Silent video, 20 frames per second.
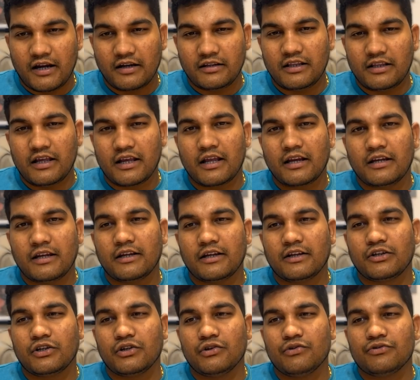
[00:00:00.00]
and they can
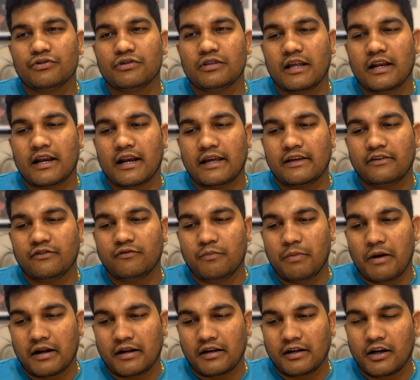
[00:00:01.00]
accuse their life
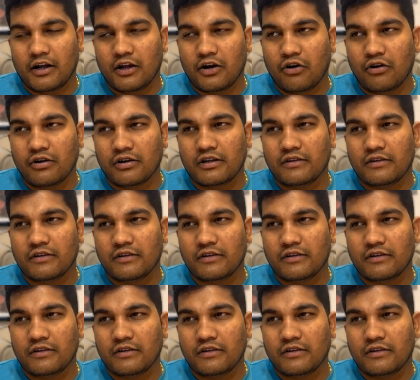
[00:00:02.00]
partner or